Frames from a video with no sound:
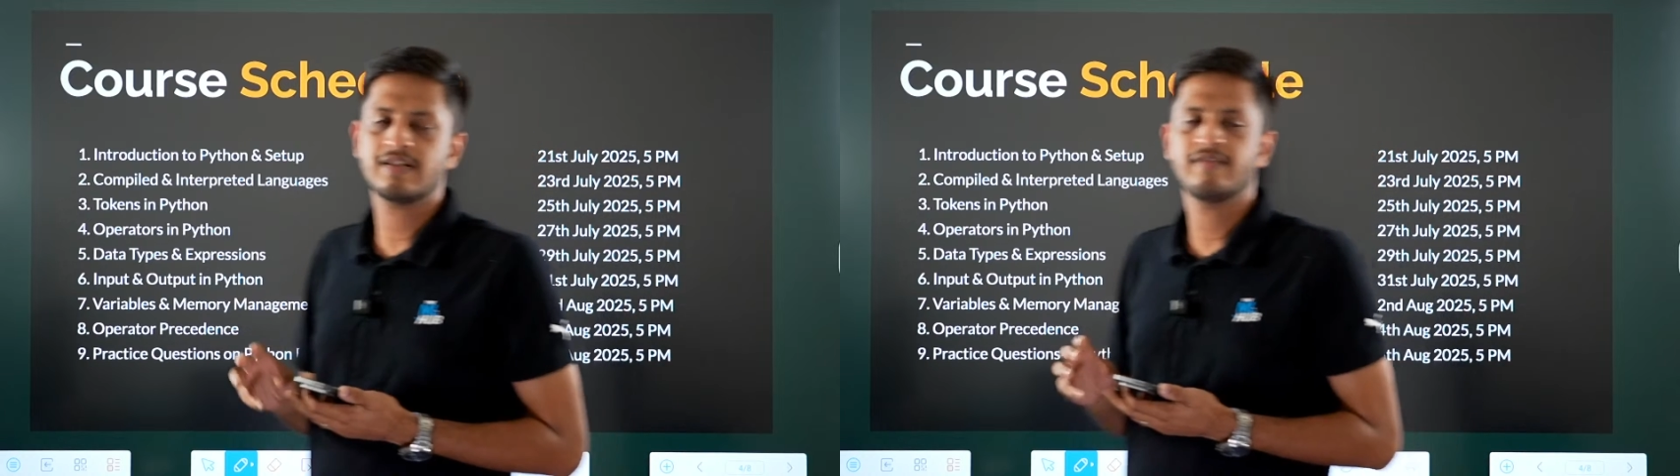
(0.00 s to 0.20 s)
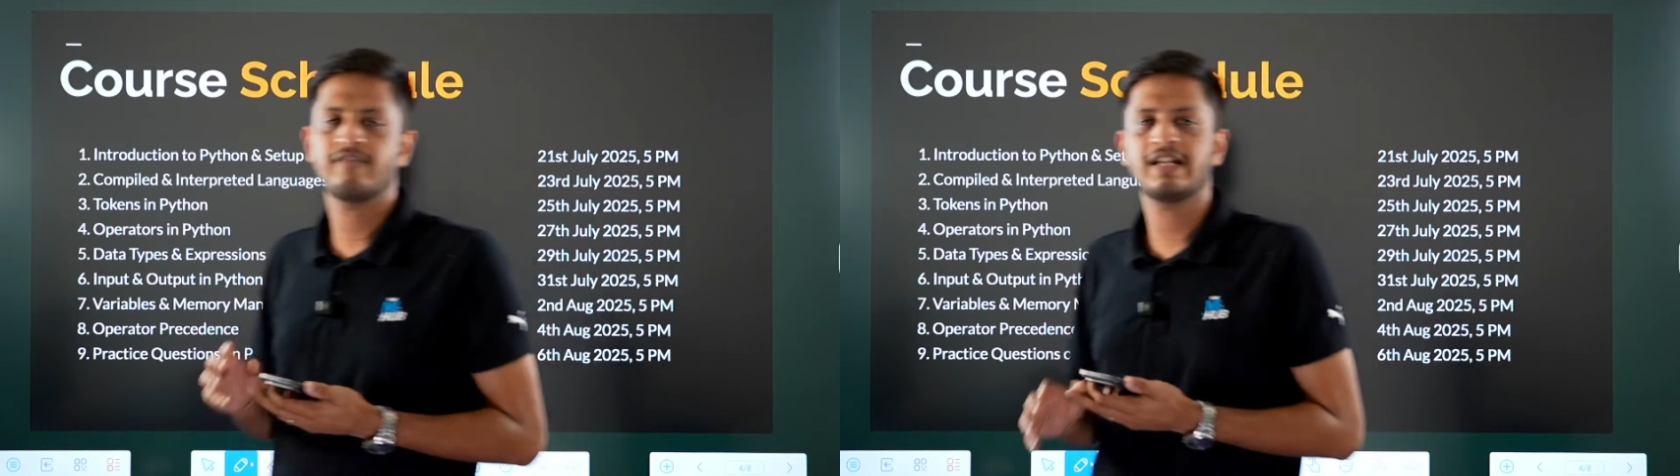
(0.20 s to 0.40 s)

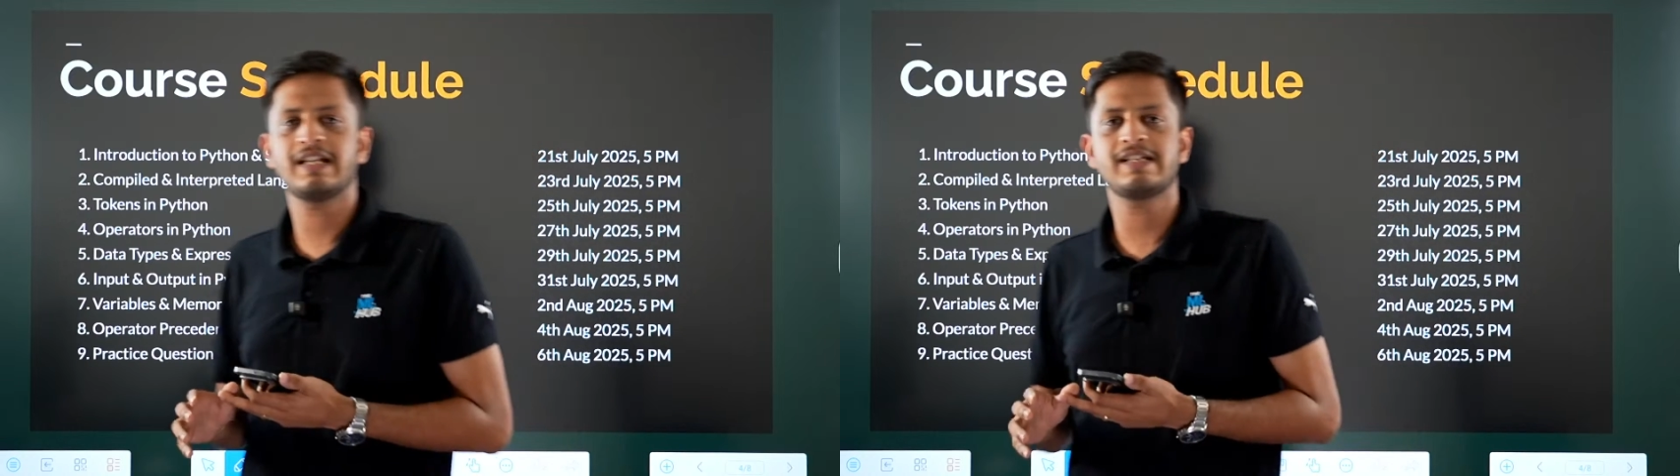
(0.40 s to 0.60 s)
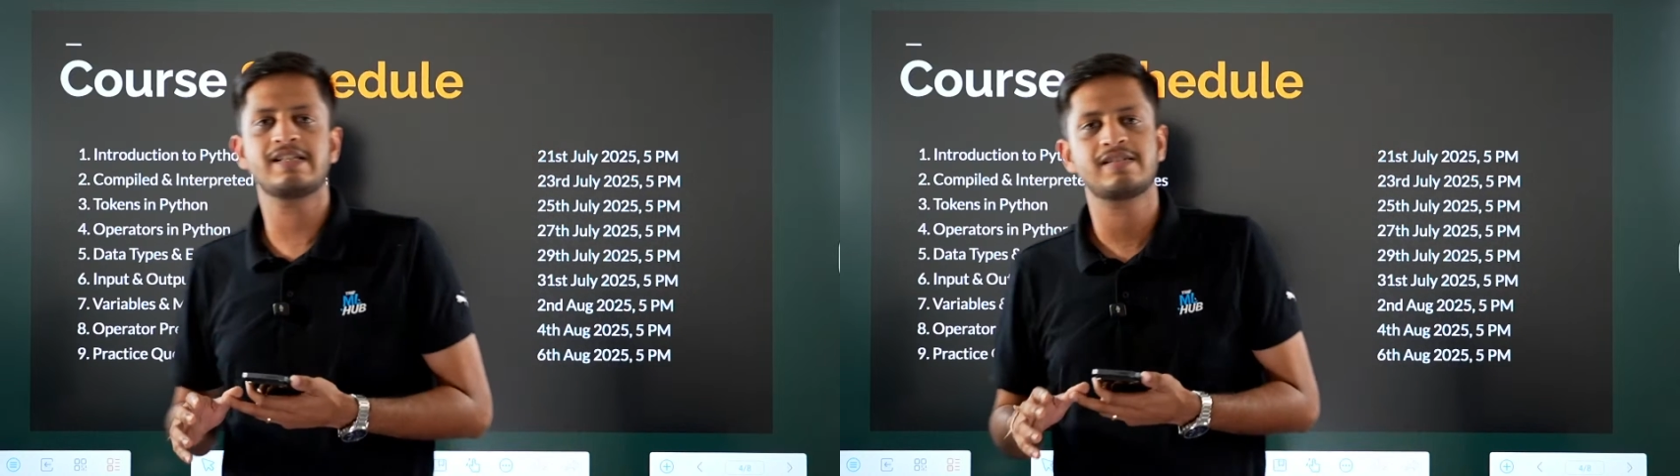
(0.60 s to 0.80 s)
One
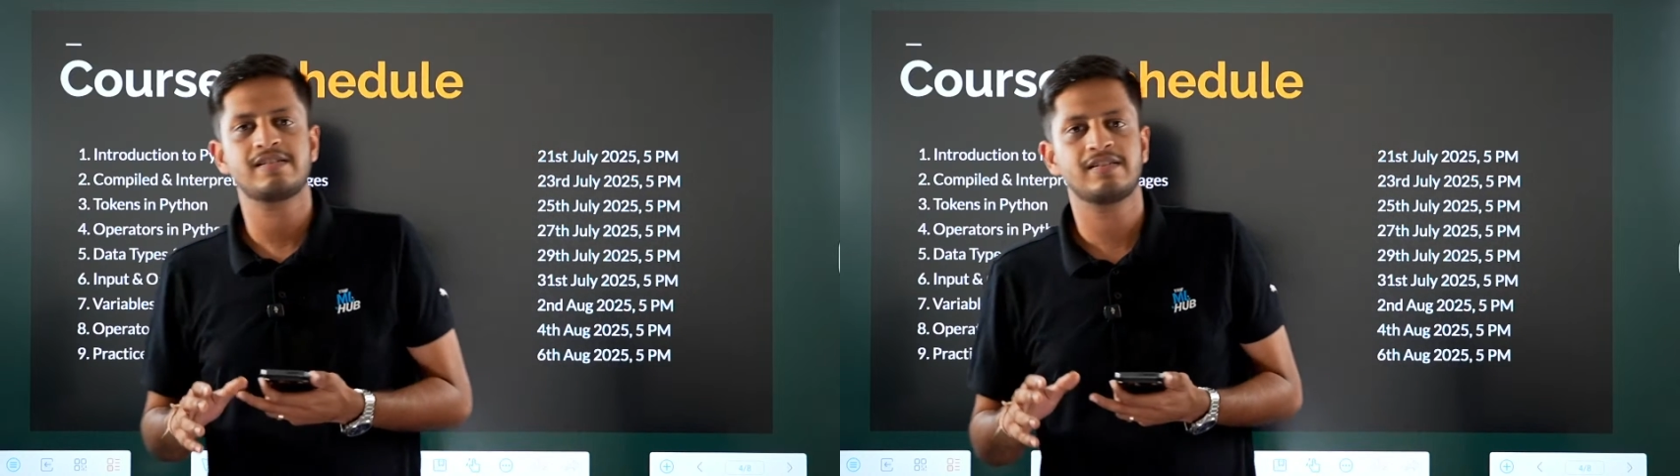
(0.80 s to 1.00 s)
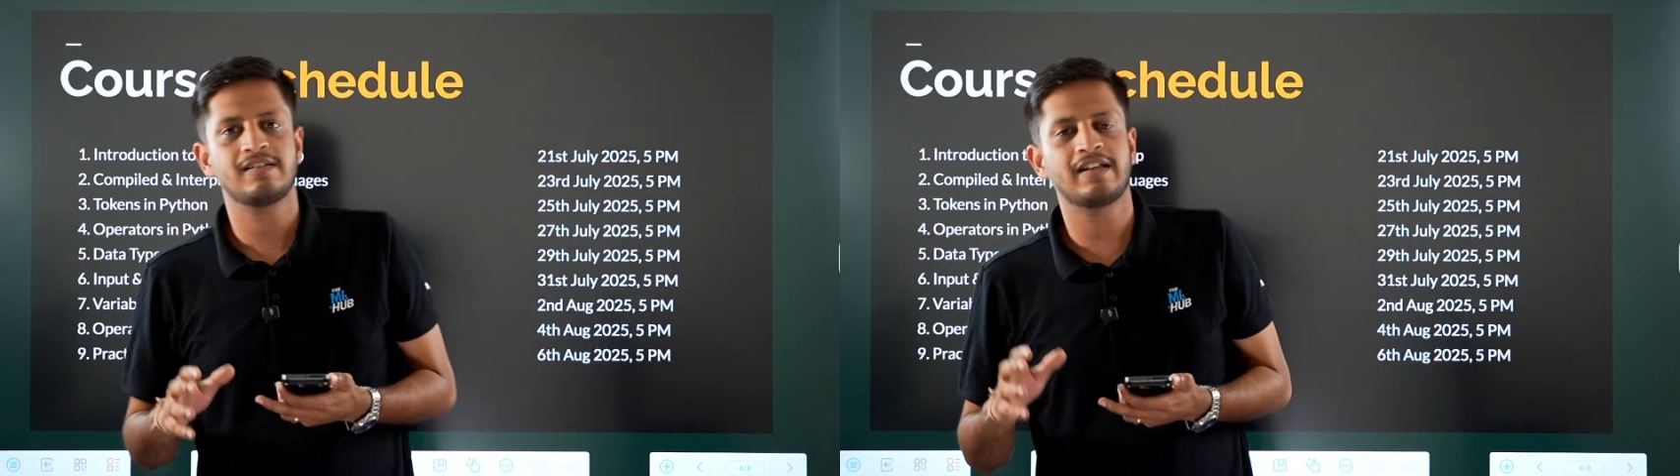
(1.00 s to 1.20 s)

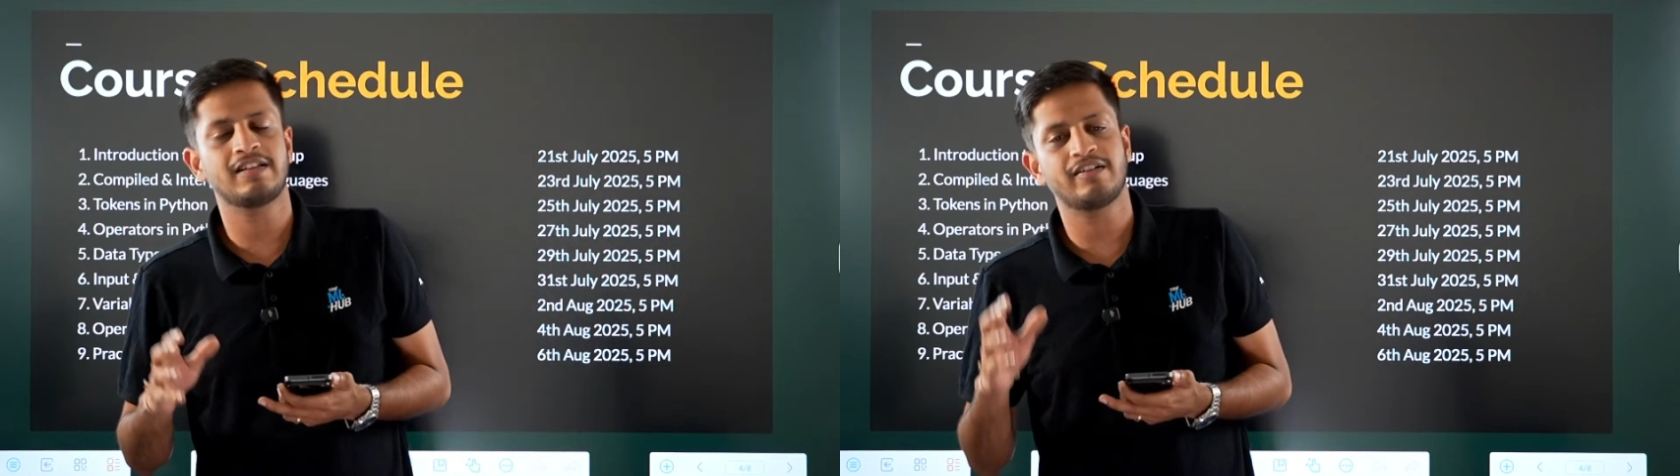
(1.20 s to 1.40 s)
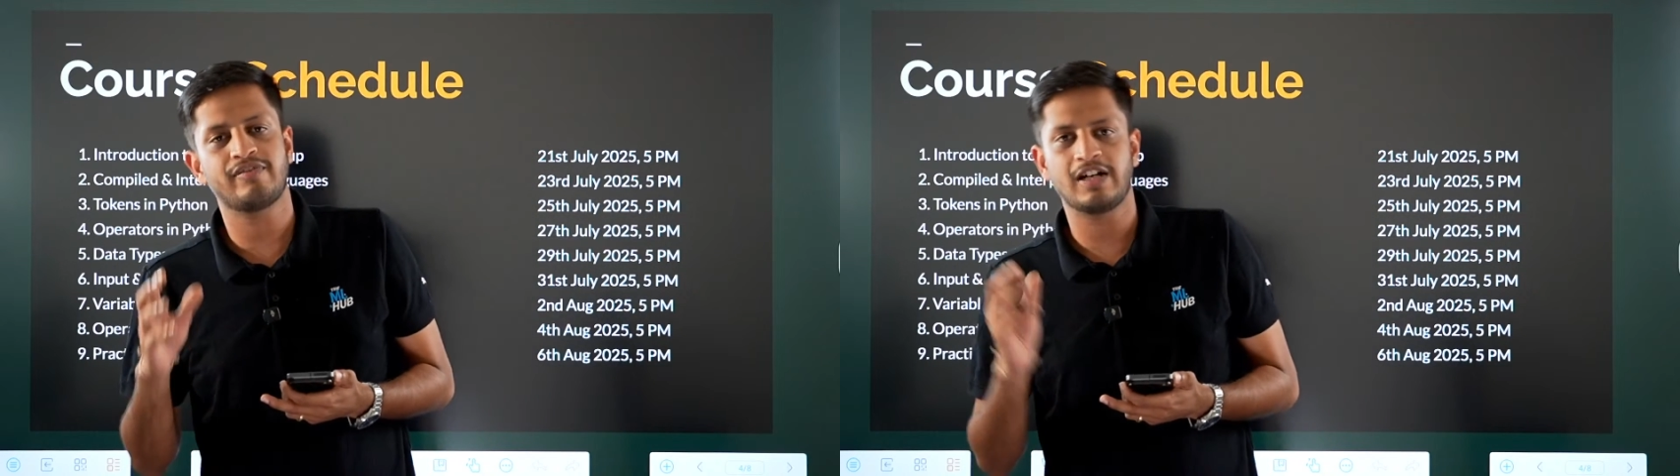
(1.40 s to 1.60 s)
is like
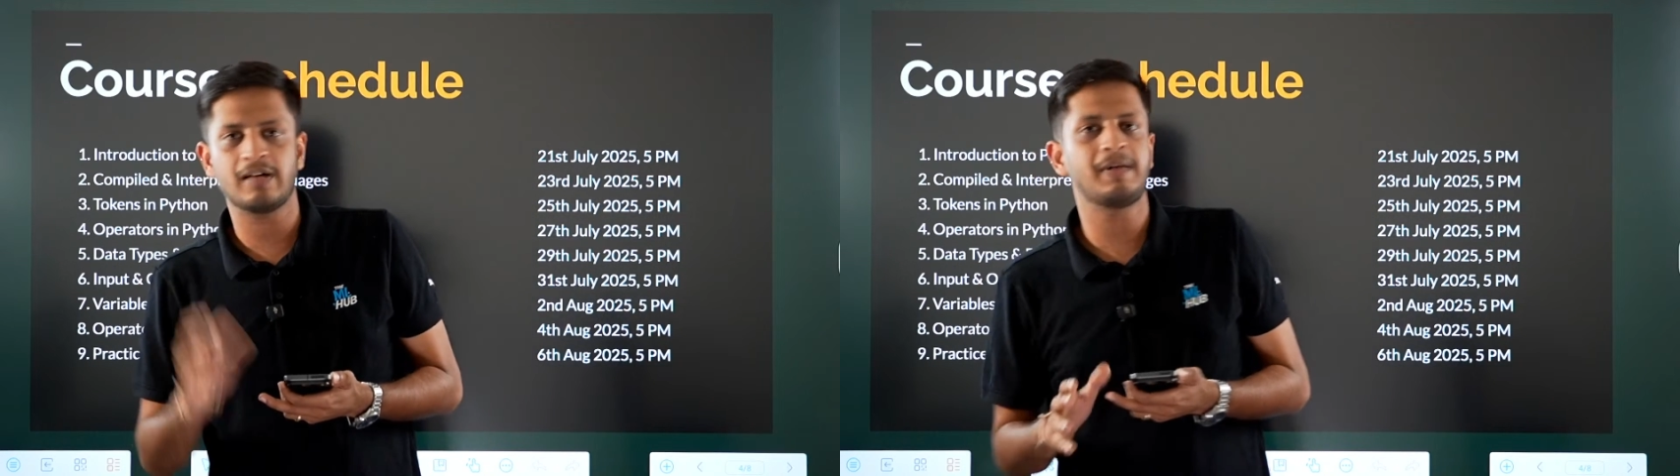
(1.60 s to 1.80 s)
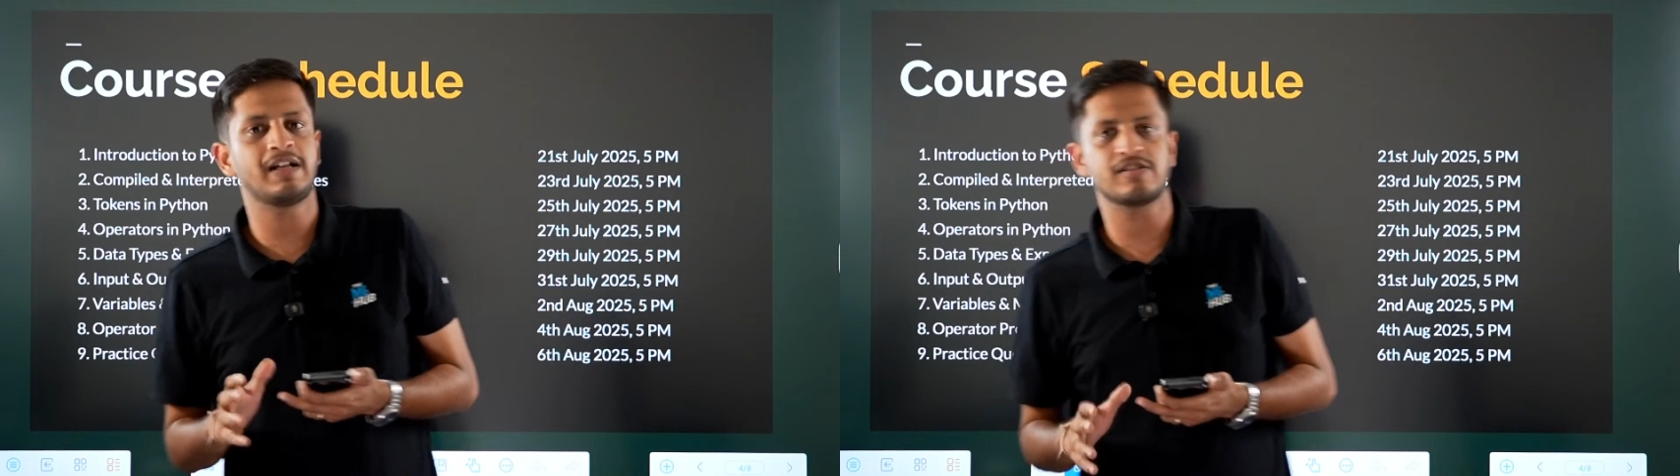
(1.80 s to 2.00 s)
the
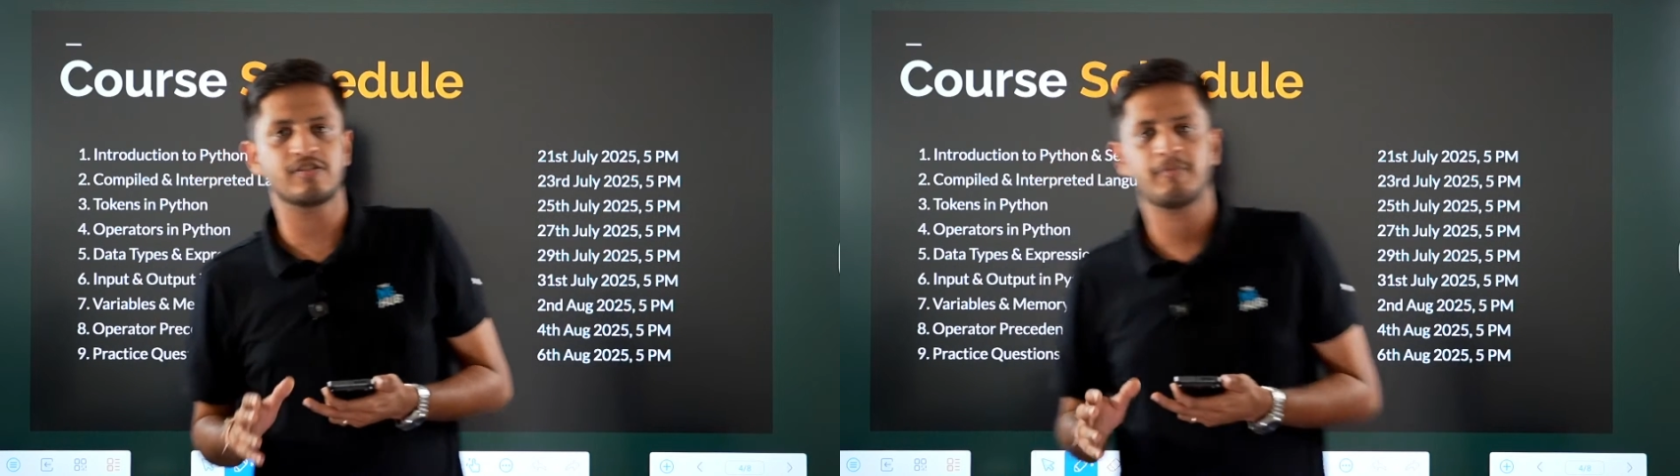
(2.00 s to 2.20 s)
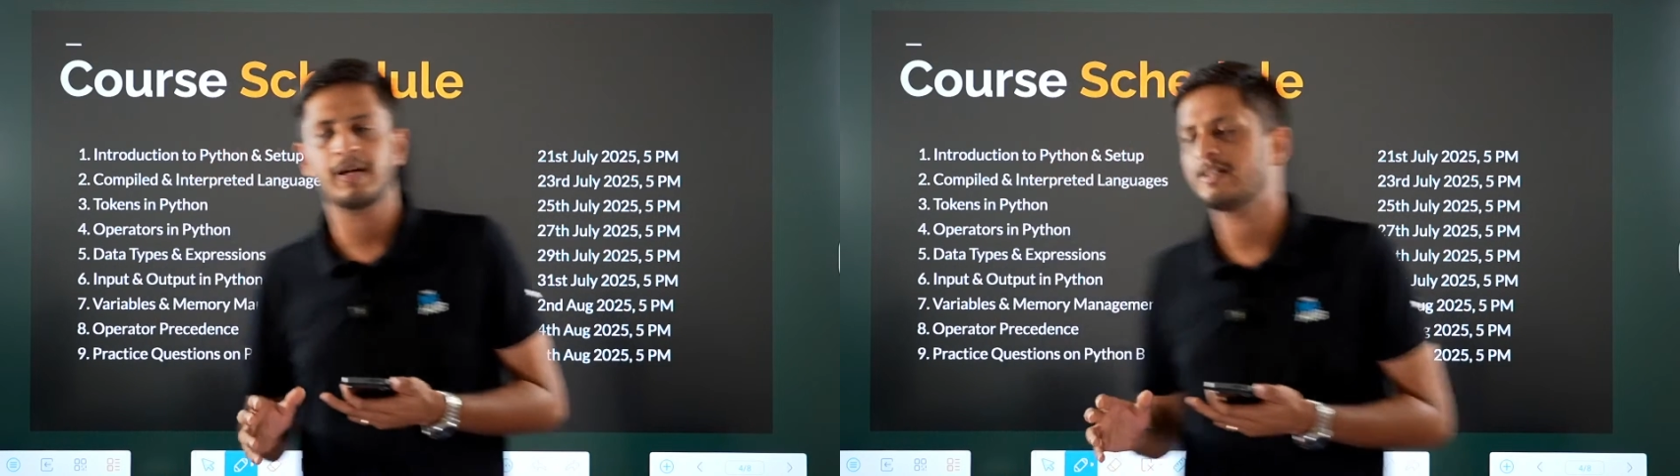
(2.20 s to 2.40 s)
fundamentals
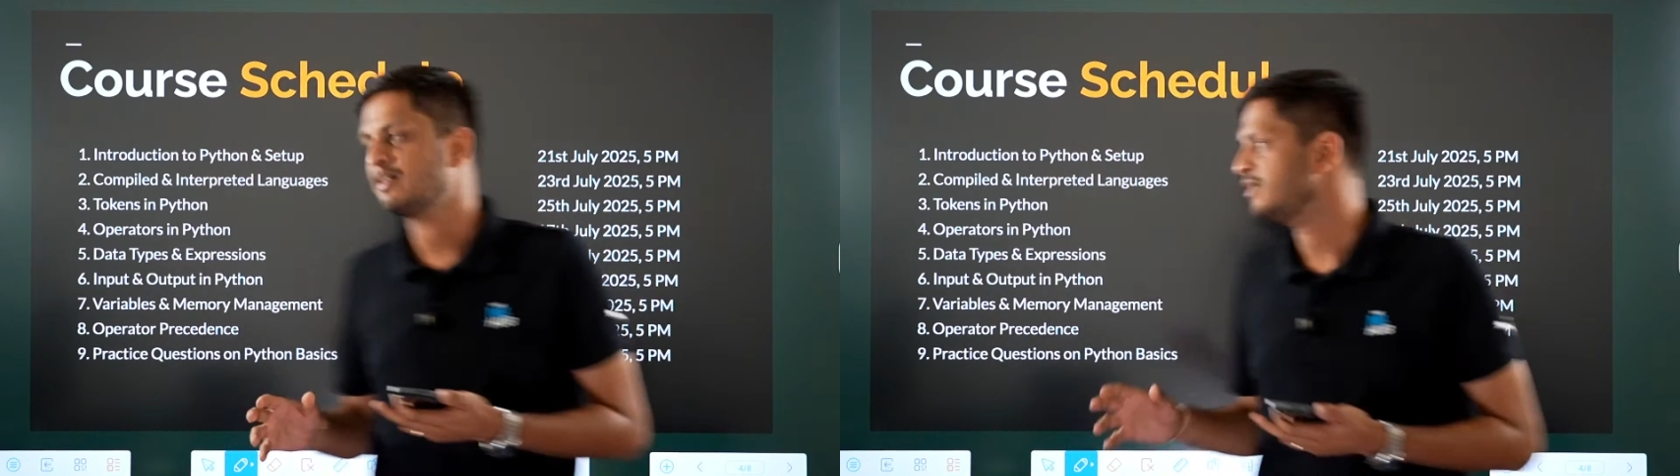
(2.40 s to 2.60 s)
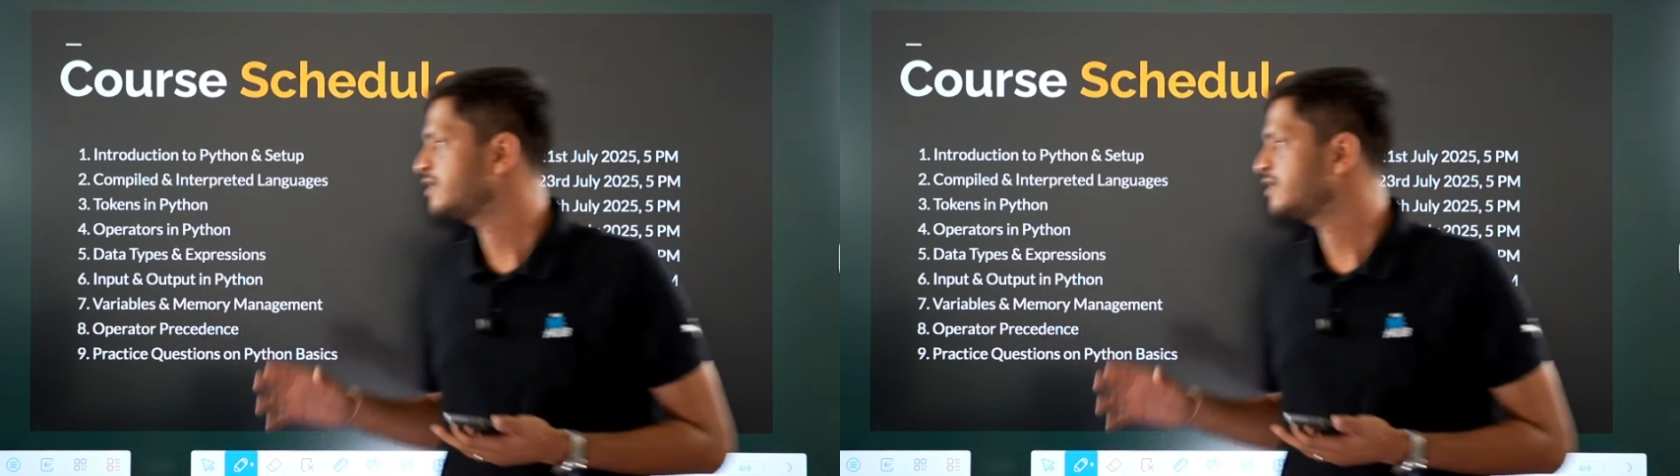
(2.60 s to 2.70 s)
of Python.